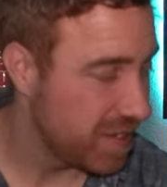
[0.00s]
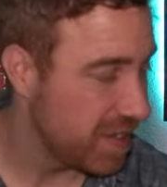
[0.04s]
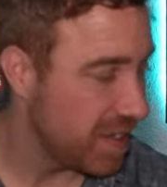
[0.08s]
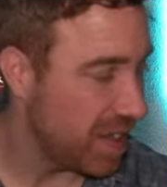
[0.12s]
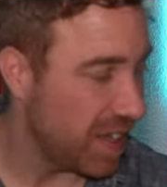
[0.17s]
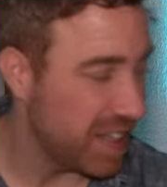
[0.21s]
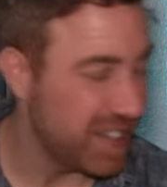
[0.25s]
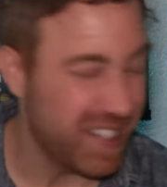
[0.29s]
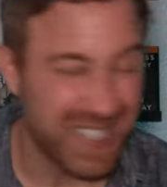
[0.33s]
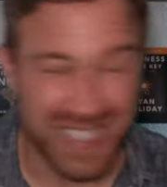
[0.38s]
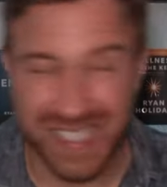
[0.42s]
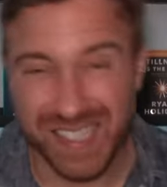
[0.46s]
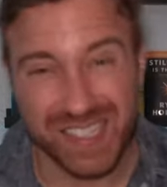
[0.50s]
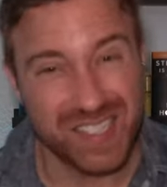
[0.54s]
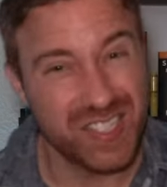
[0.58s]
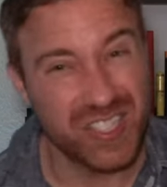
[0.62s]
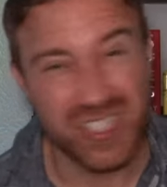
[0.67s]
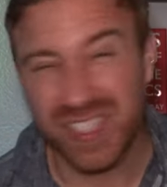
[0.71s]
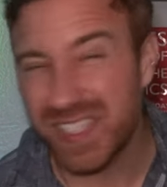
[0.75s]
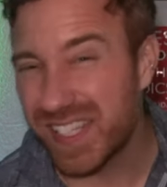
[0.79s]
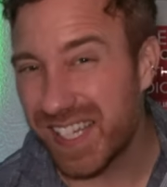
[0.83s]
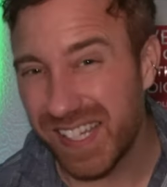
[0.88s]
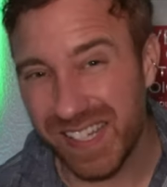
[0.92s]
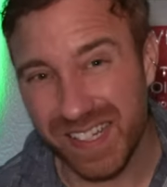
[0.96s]
I like to
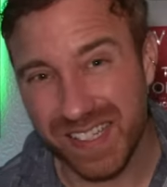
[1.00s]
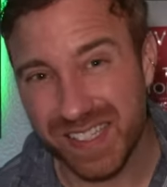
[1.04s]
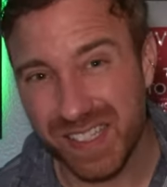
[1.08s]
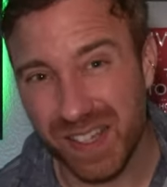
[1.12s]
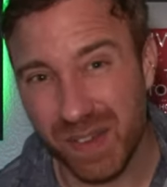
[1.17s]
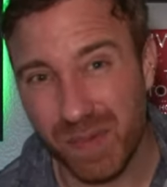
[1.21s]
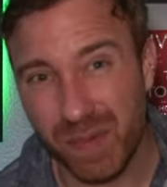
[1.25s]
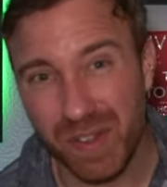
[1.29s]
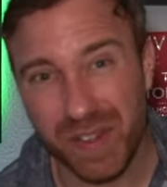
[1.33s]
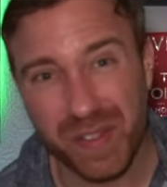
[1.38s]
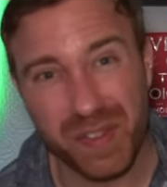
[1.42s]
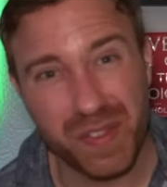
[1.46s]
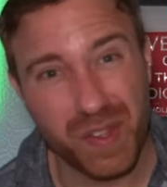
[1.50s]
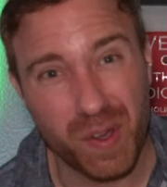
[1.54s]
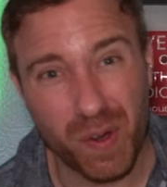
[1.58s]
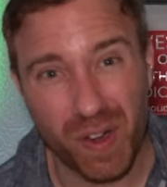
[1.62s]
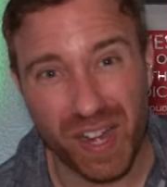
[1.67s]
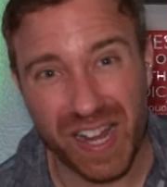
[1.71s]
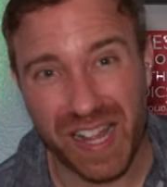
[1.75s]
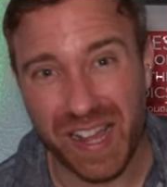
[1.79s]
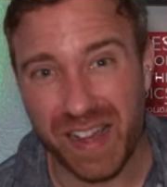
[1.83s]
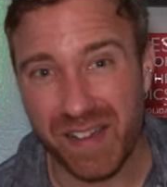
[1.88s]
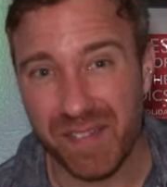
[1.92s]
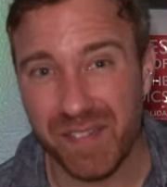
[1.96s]
just get it done with, know I
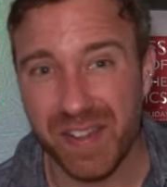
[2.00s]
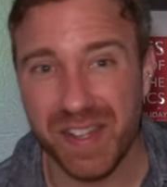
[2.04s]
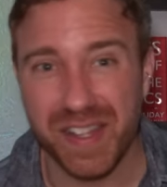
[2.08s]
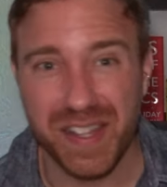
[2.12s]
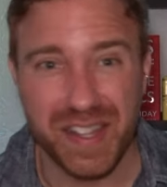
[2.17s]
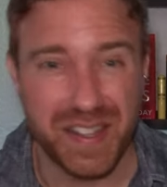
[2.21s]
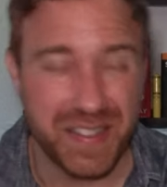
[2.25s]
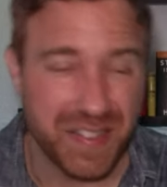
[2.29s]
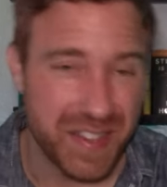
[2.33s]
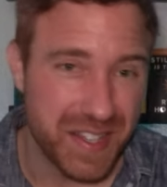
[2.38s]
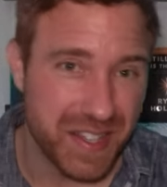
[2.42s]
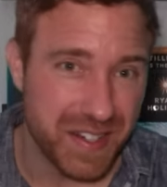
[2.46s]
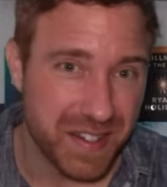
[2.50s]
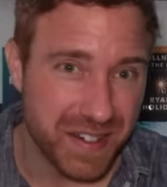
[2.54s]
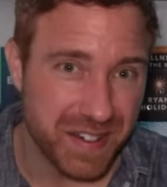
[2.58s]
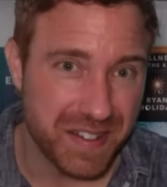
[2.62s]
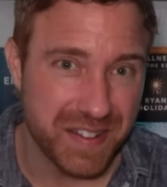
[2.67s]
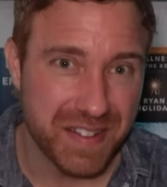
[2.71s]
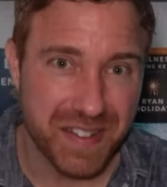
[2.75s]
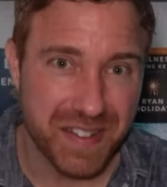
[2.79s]
have it, and then